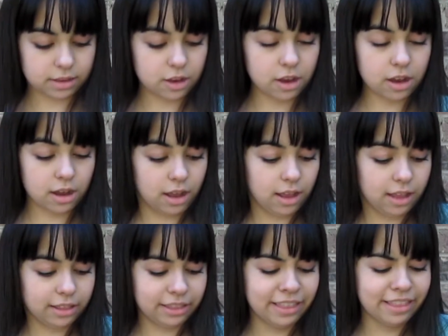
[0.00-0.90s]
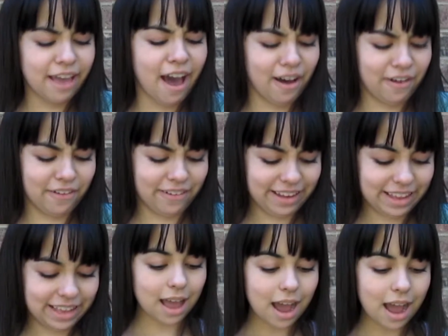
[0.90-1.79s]
Ugh, no.
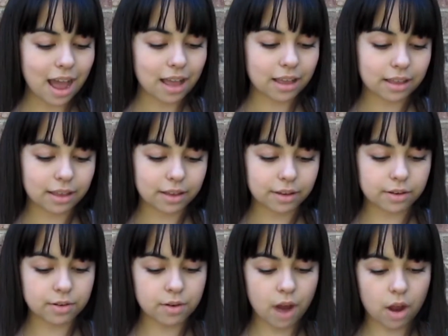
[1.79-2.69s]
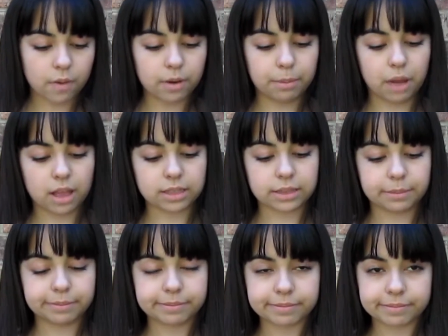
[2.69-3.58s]
Ooh, aqua
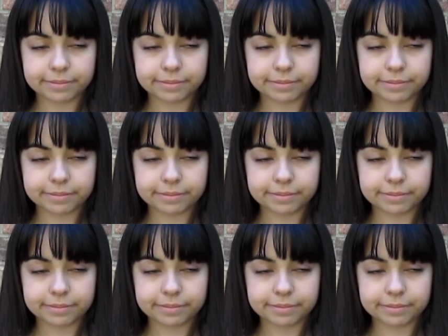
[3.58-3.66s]
blossom.